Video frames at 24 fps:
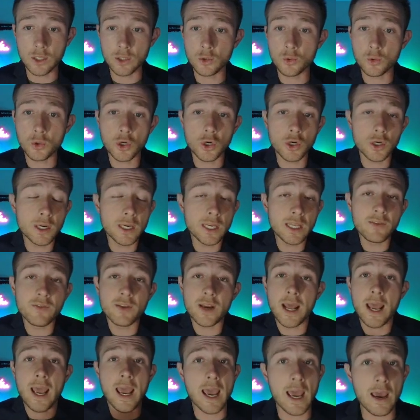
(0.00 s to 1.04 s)
you couldn't
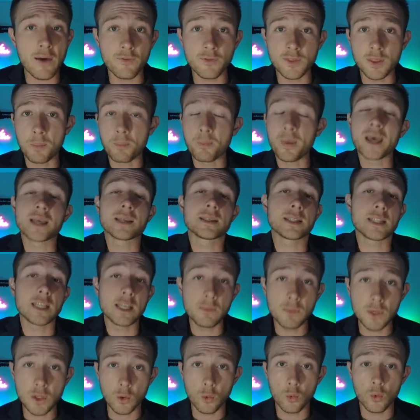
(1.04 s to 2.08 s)
even have the best
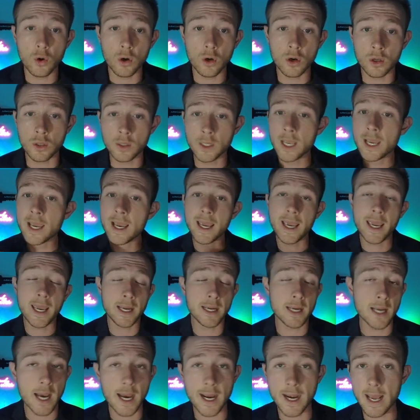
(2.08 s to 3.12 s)
team in the world
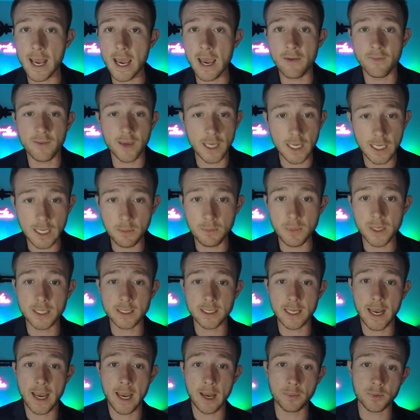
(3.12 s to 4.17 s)
and not have any
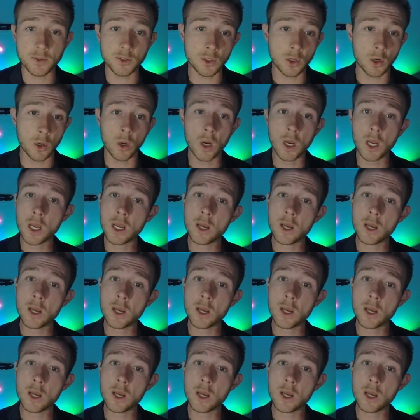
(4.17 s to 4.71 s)
mishaps. So